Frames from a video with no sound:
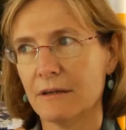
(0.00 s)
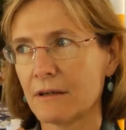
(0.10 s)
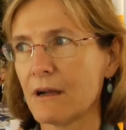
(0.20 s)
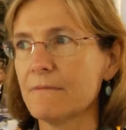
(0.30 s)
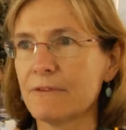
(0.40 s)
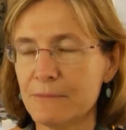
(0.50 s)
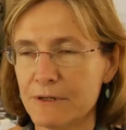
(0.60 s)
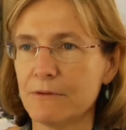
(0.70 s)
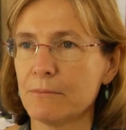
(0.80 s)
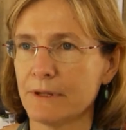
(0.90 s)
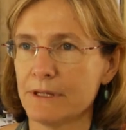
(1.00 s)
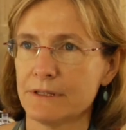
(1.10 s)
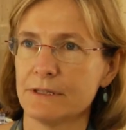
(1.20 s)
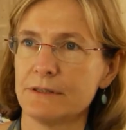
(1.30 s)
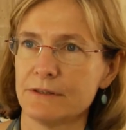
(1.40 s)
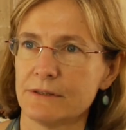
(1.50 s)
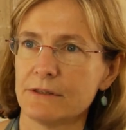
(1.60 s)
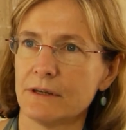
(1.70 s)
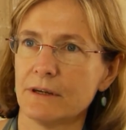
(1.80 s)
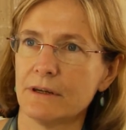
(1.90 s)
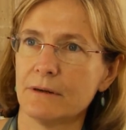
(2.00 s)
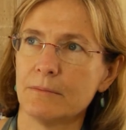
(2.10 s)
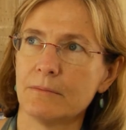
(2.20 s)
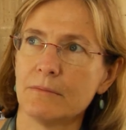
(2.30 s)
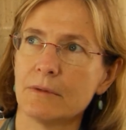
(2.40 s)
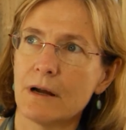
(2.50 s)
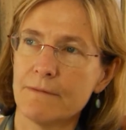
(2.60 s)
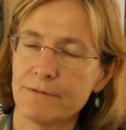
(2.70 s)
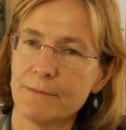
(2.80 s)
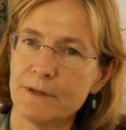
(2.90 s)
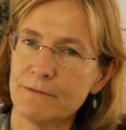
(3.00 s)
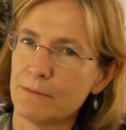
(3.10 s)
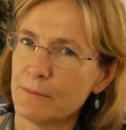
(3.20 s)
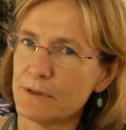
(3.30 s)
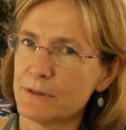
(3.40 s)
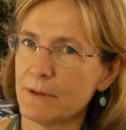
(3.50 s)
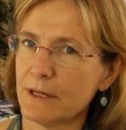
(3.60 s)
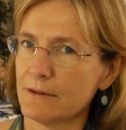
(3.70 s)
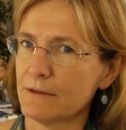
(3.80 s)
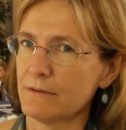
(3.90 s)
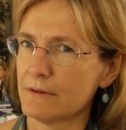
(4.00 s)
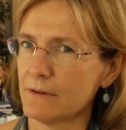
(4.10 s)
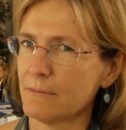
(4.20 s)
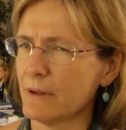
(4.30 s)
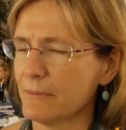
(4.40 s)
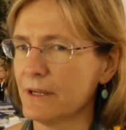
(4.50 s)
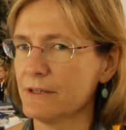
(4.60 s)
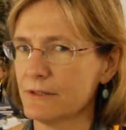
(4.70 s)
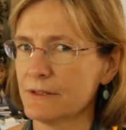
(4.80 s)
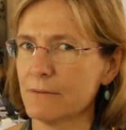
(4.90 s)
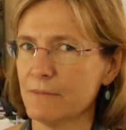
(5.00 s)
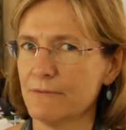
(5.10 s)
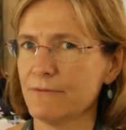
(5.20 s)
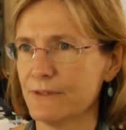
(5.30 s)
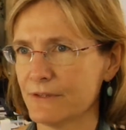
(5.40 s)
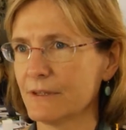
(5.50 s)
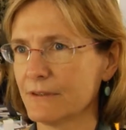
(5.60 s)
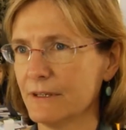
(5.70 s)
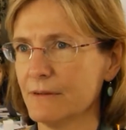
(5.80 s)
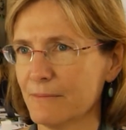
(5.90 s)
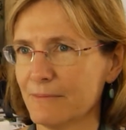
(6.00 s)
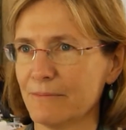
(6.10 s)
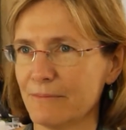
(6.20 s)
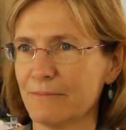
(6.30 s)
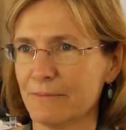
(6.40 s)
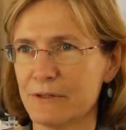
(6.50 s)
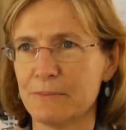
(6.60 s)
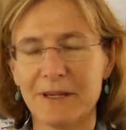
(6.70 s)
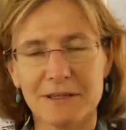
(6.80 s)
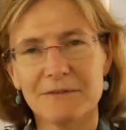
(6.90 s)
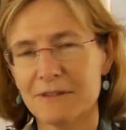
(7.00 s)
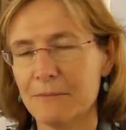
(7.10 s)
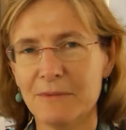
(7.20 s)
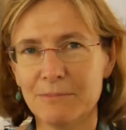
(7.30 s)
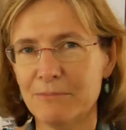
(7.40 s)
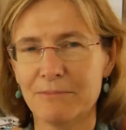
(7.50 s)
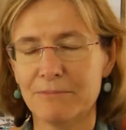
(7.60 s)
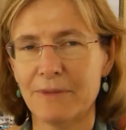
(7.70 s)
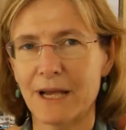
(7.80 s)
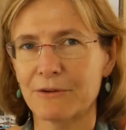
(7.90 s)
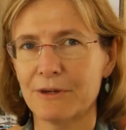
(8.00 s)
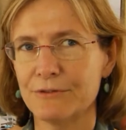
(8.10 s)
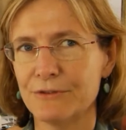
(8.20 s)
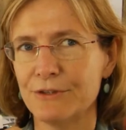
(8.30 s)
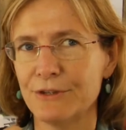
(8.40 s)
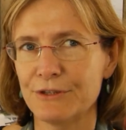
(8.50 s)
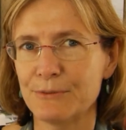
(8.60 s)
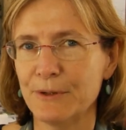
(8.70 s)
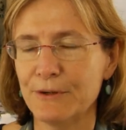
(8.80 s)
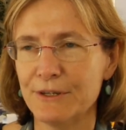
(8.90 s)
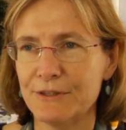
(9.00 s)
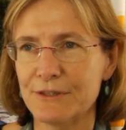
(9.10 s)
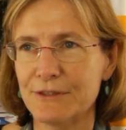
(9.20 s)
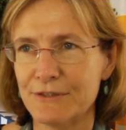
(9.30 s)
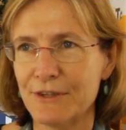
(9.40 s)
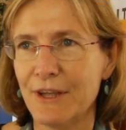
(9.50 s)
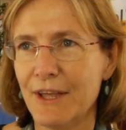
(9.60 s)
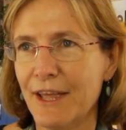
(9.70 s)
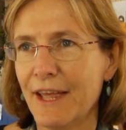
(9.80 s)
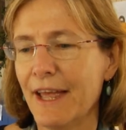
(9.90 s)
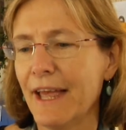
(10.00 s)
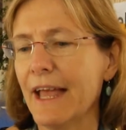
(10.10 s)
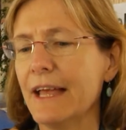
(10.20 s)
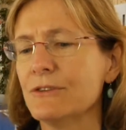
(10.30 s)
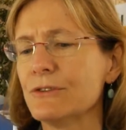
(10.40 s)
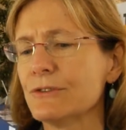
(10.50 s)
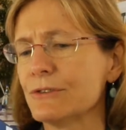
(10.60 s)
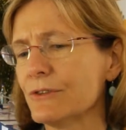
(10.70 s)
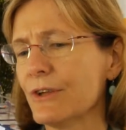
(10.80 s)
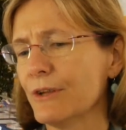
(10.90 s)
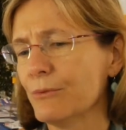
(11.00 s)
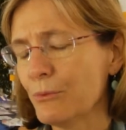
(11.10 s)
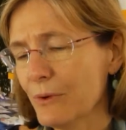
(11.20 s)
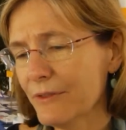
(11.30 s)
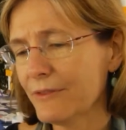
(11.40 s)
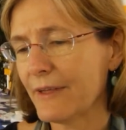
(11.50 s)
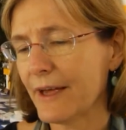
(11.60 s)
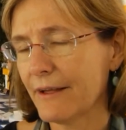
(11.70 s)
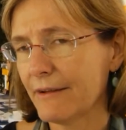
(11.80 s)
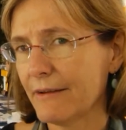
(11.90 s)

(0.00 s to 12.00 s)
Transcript: come from different places, come from different perspectives. And by places, I mean physically, and perspectives, I mean backgrounds and experiences. And with that,